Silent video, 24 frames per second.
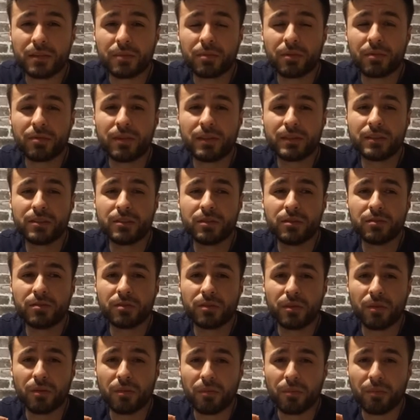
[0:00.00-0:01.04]
It prevents you
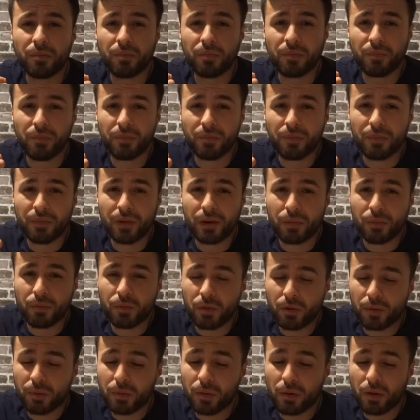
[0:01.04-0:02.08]
from
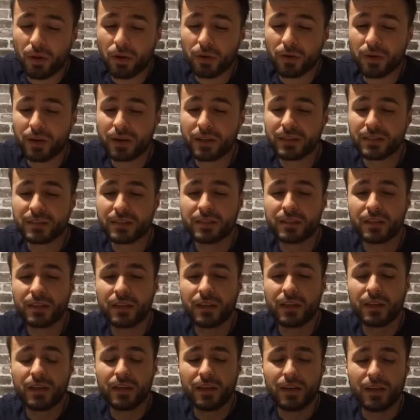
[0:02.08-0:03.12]
more progress.
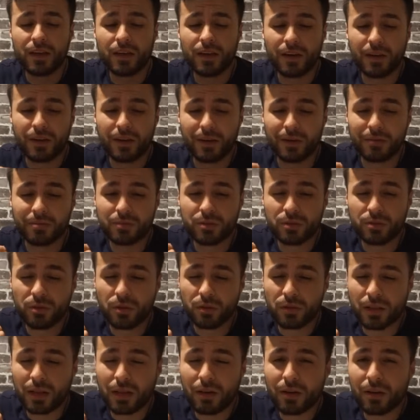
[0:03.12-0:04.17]

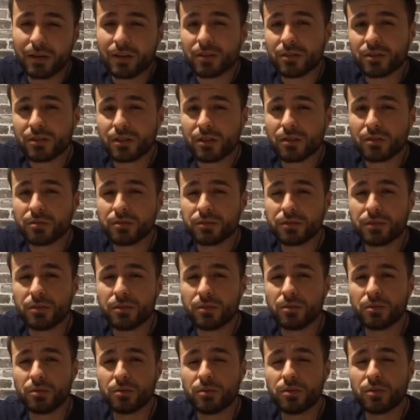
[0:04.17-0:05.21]
So allowing yourself
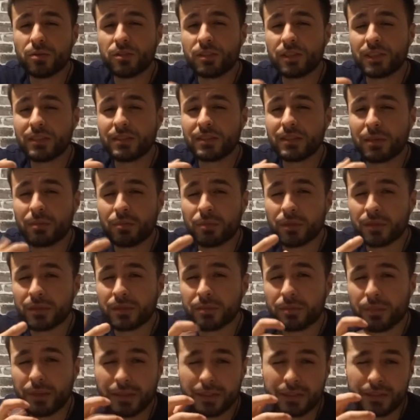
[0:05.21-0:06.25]
to change that
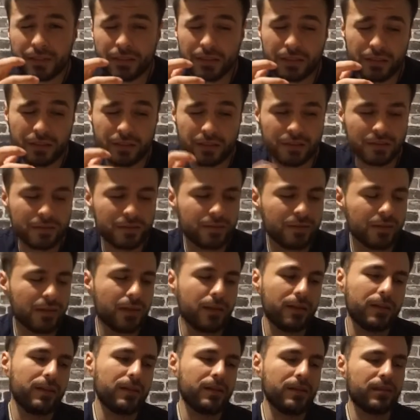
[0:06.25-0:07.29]
perspective,
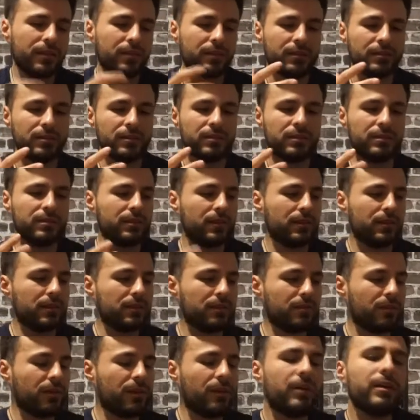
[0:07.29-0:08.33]
I think, is
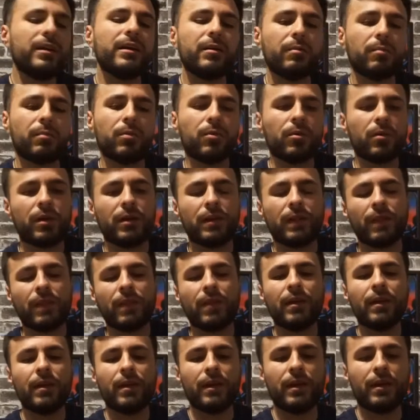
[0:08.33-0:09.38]
very important
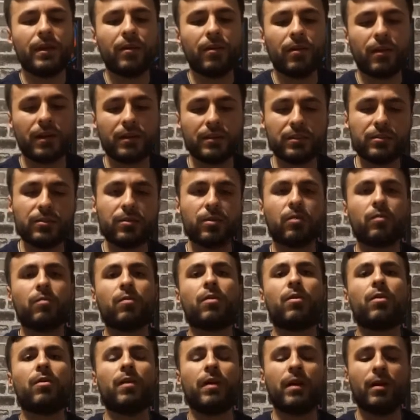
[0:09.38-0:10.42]
here as your
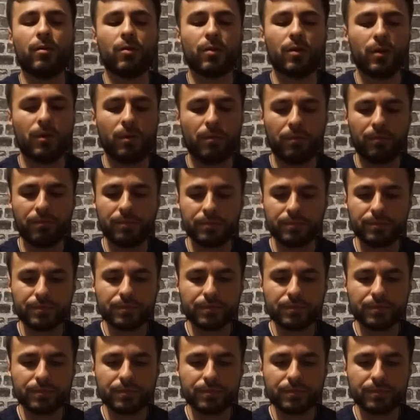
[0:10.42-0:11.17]
overall outcome.